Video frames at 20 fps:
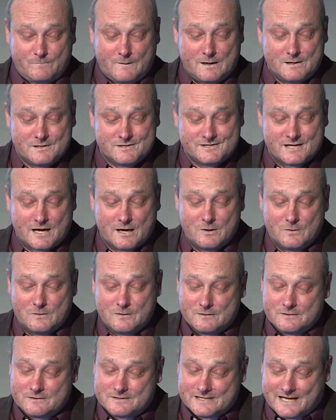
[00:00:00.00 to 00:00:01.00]
So
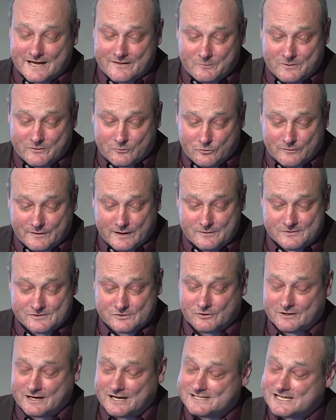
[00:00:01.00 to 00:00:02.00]
together with all those
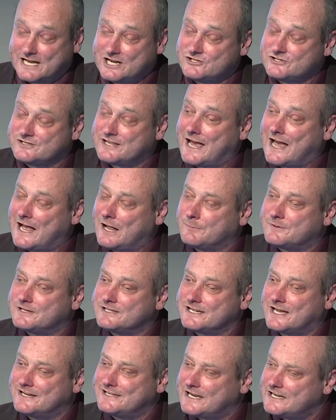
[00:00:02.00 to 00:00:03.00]
organisations, that helped us
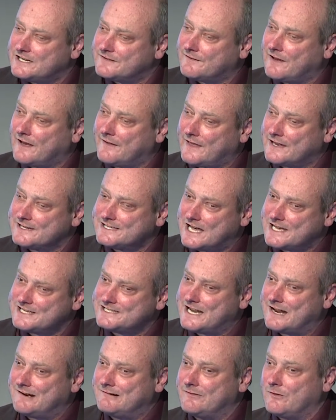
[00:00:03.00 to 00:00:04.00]
identify that
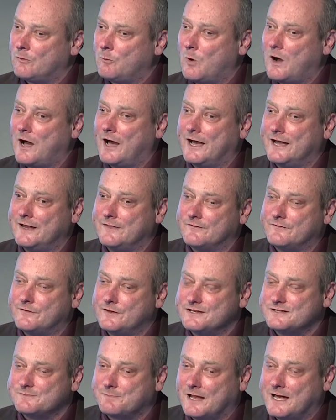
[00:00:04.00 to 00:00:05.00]
test area in the Y in the
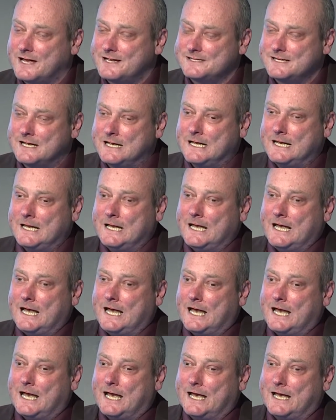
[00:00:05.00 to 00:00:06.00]
first place,
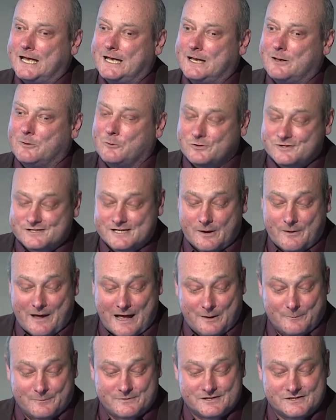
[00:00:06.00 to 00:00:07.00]
also
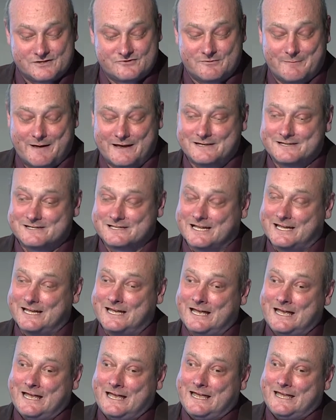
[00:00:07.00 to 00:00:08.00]
helped us tremendously
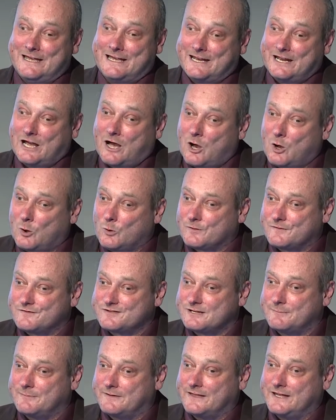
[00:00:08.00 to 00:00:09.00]
in getting hold of
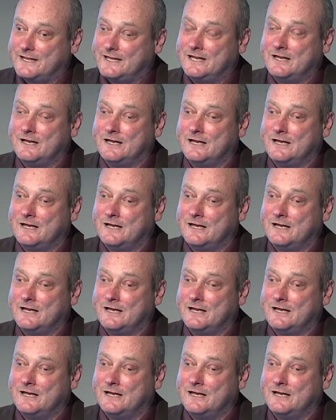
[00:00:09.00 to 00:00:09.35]
some of the